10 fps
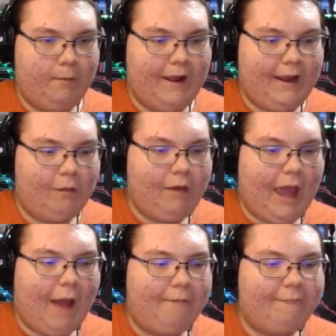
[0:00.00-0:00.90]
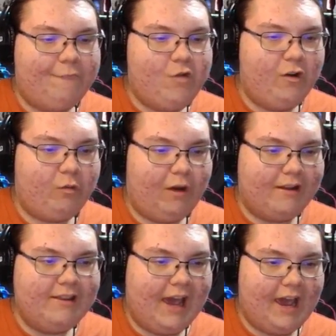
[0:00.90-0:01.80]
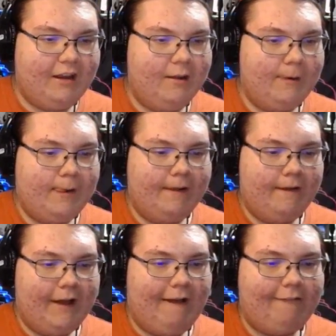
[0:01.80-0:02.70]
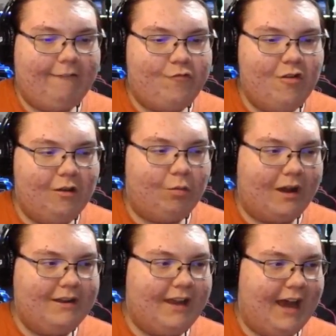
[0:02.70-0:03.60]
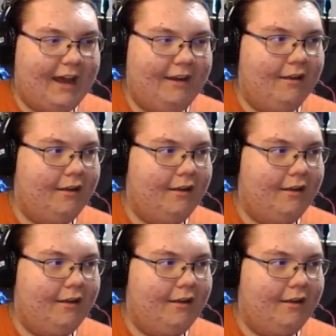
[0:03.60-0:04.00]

But anyway, I was the first one dead. I was the first one dead.